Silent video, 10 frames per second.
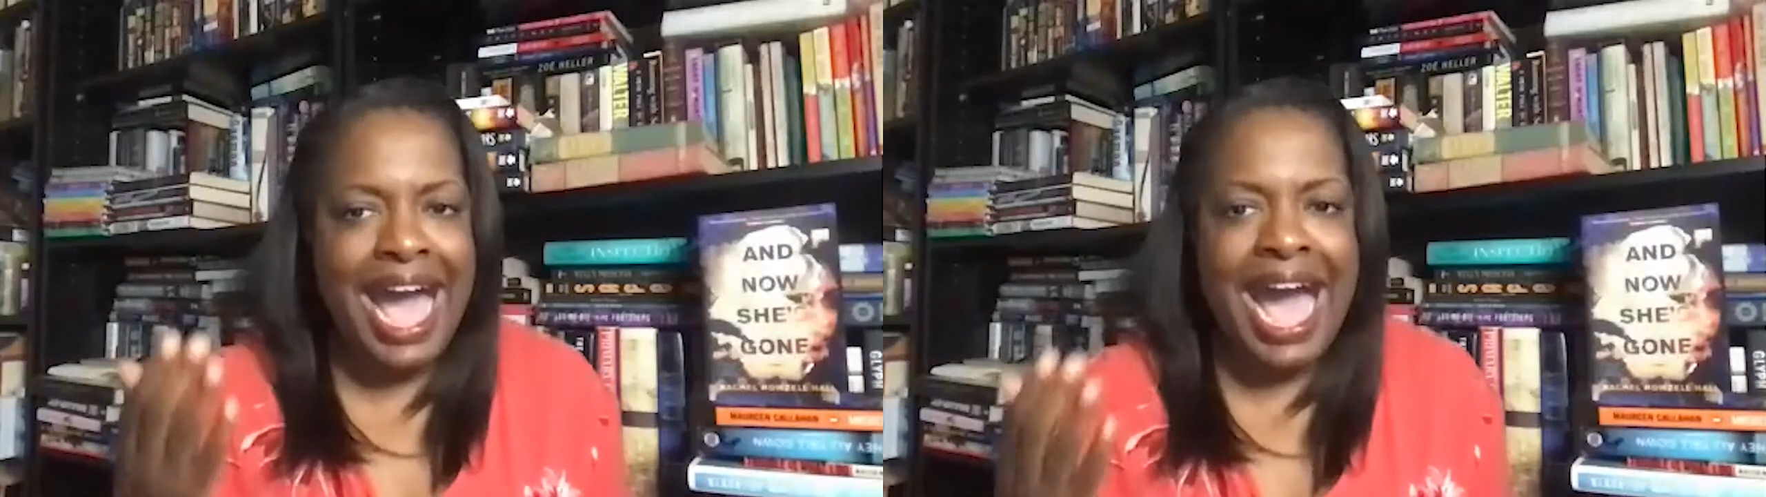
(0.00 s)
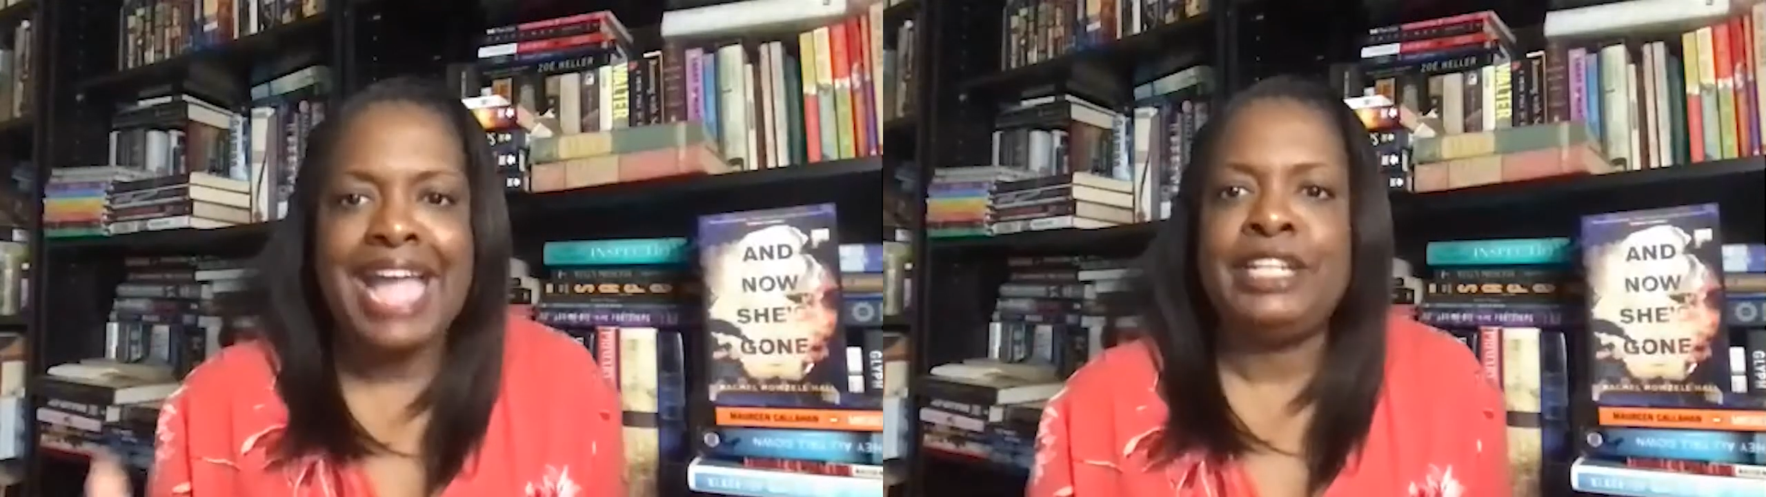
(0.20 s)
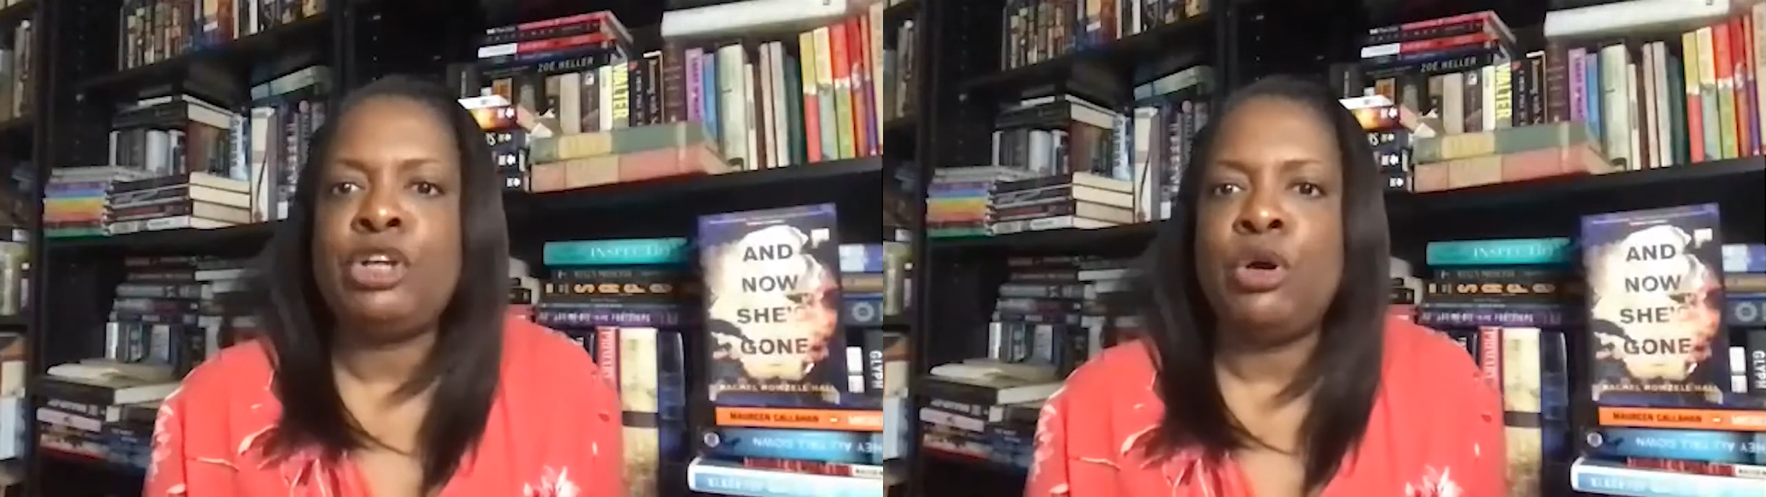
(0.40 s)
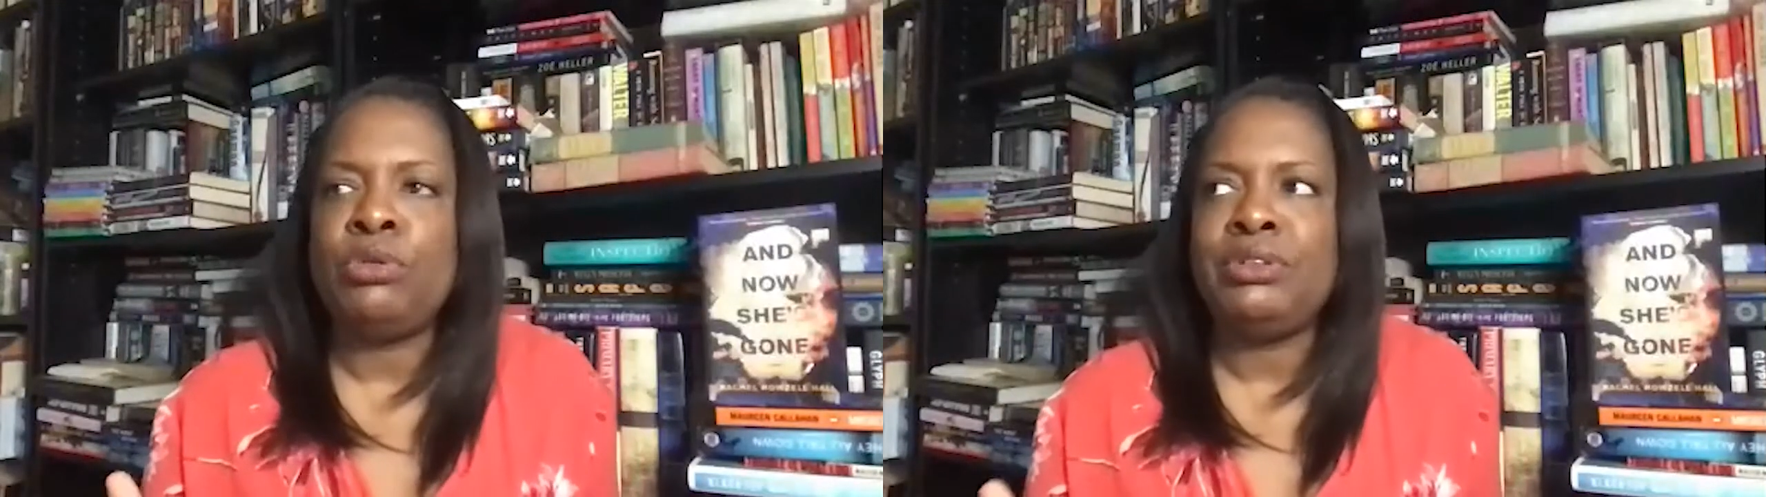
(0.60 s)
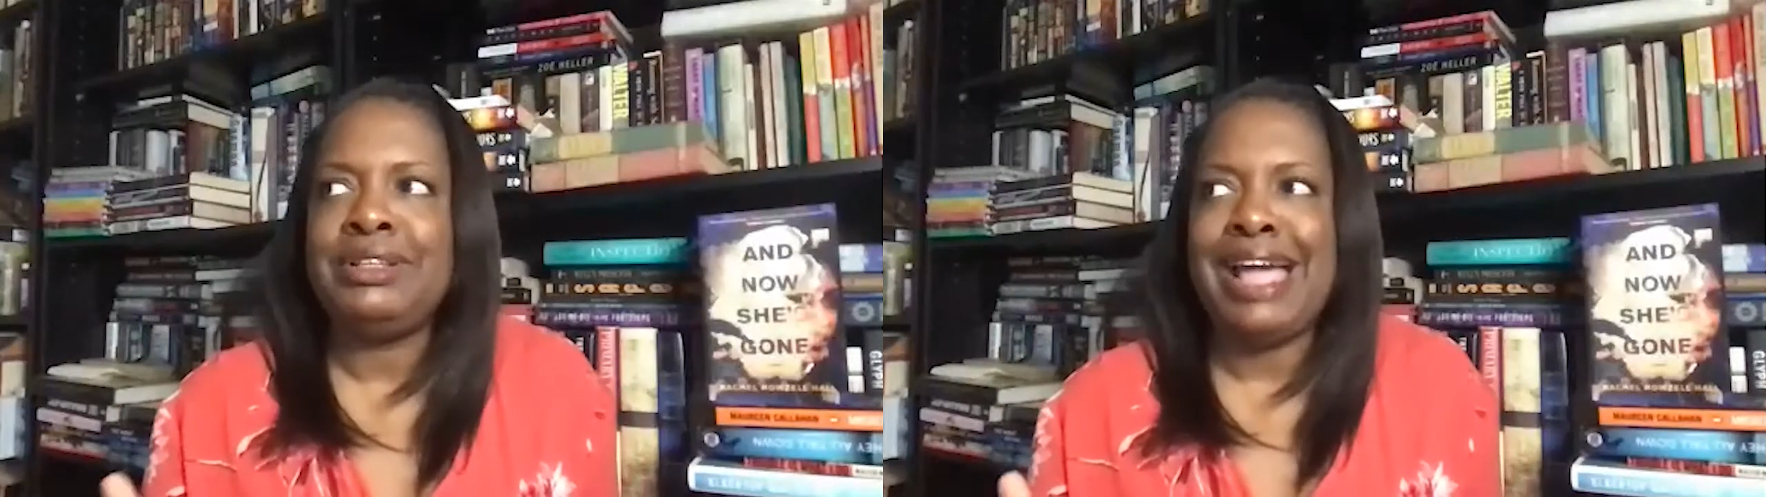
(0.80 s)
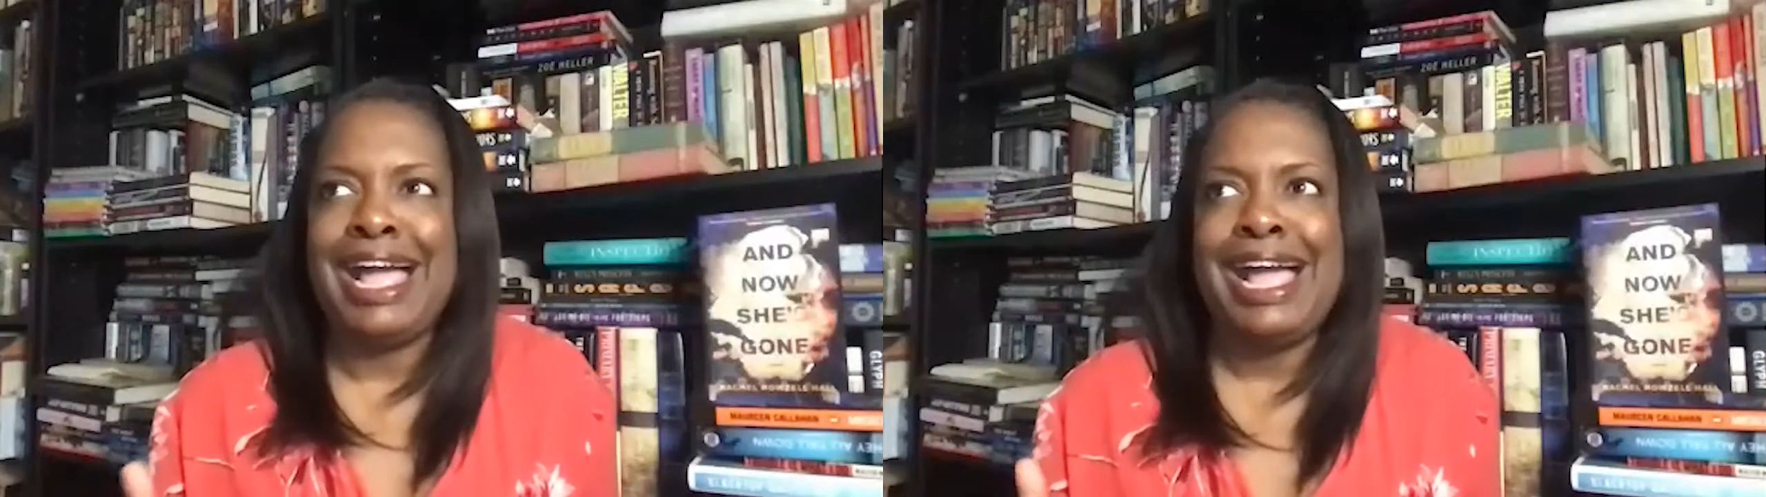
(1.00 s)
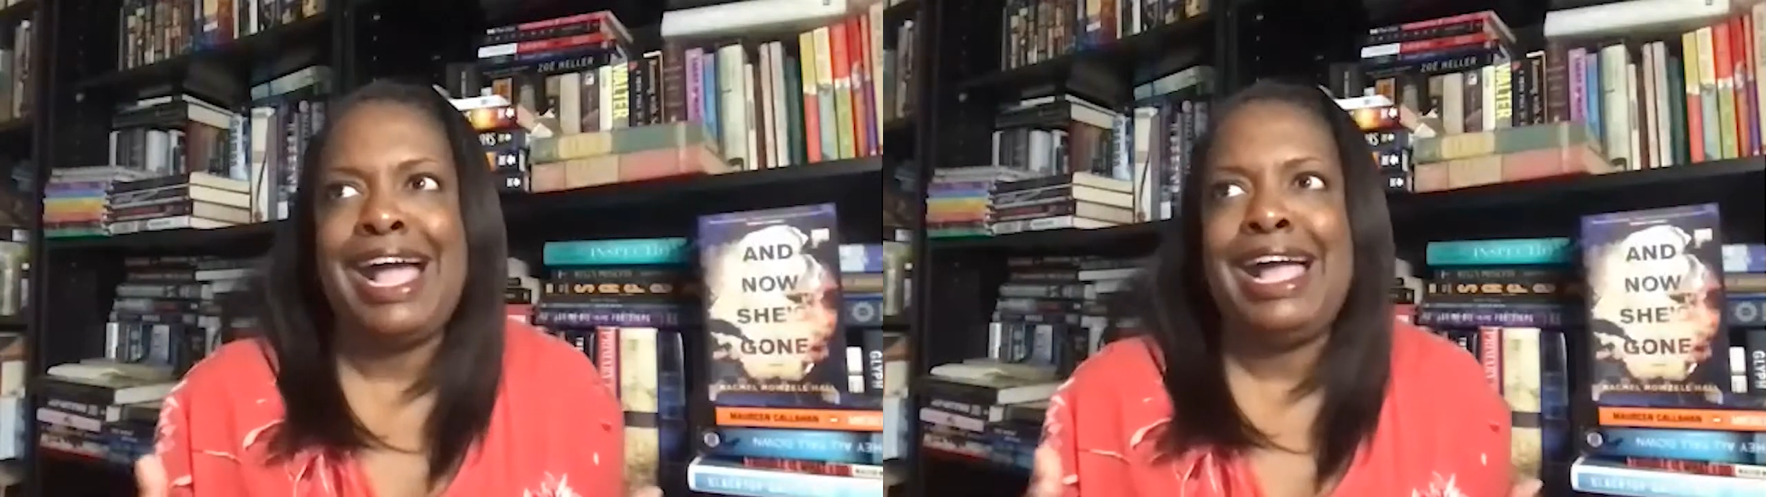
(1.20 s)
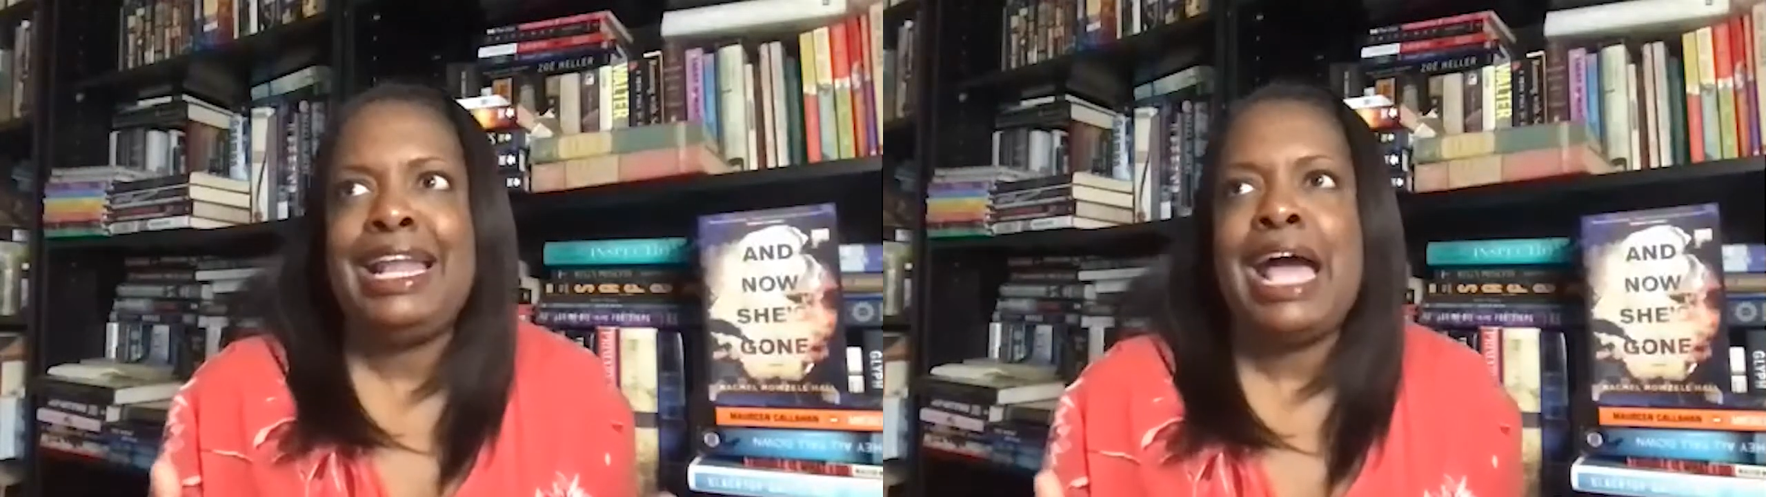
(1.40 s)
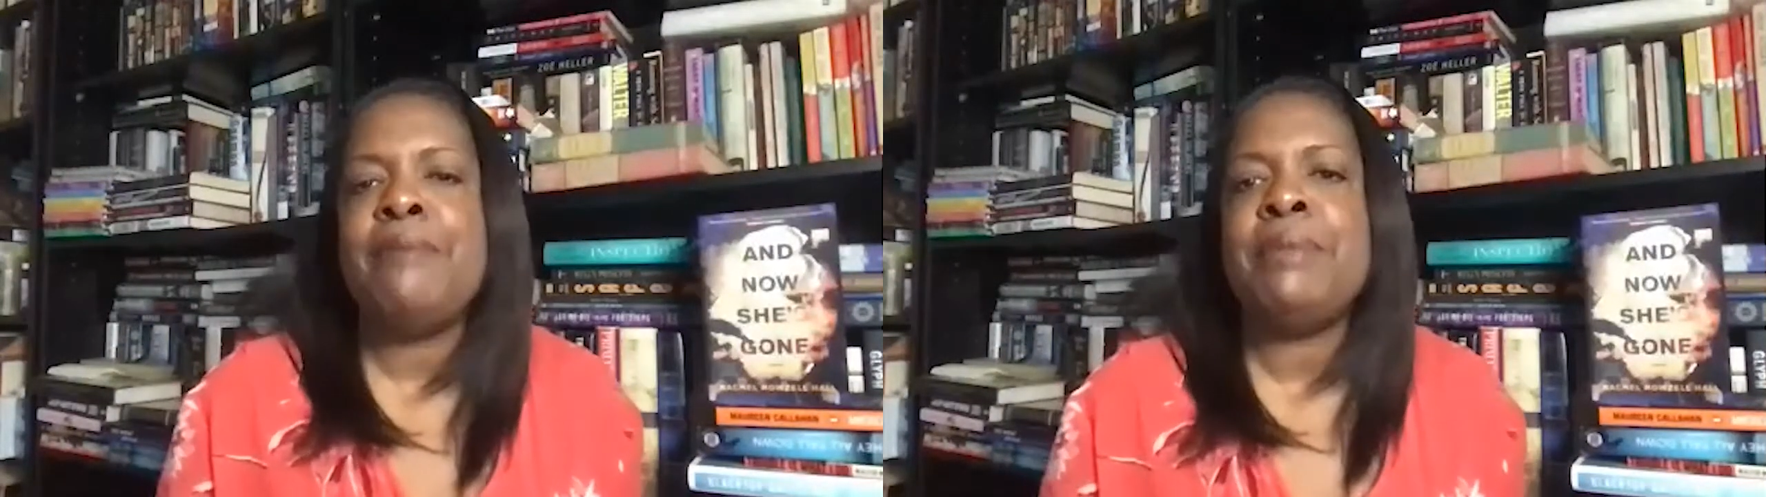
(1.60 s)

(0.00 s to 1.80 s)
I'm